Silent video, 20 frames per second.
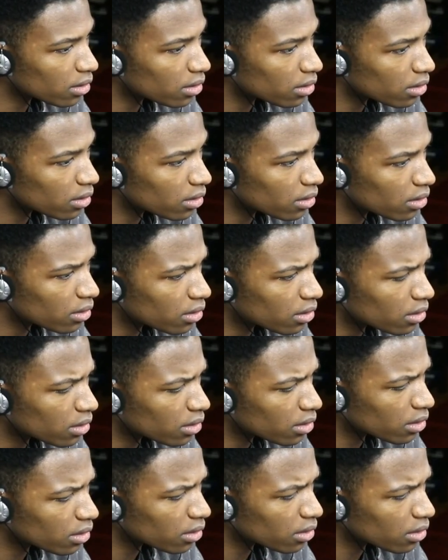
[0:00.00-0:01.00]

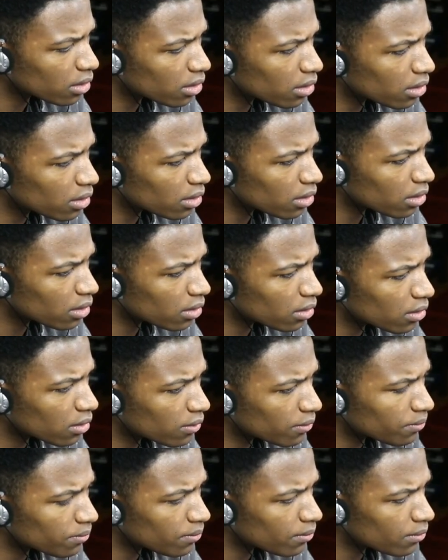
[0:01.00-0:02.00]

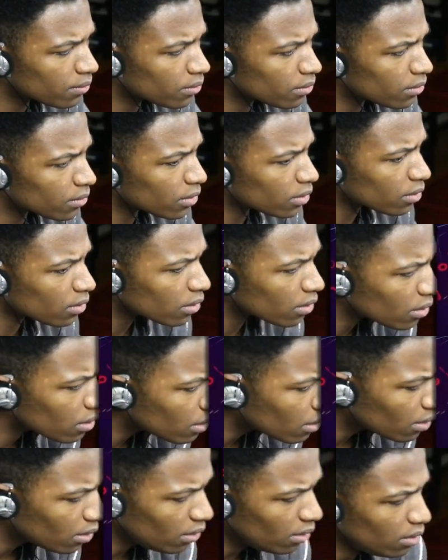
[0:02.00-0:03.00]

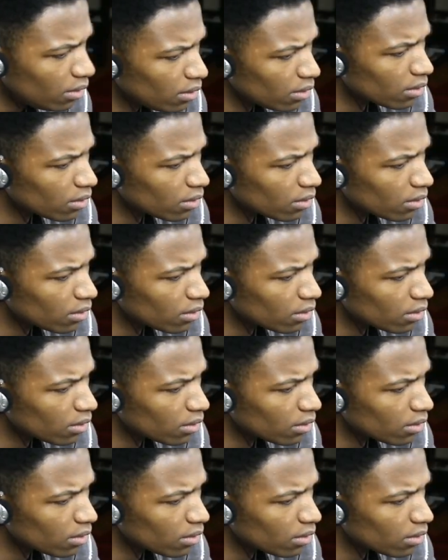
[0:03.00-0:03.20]
Nobody speaks.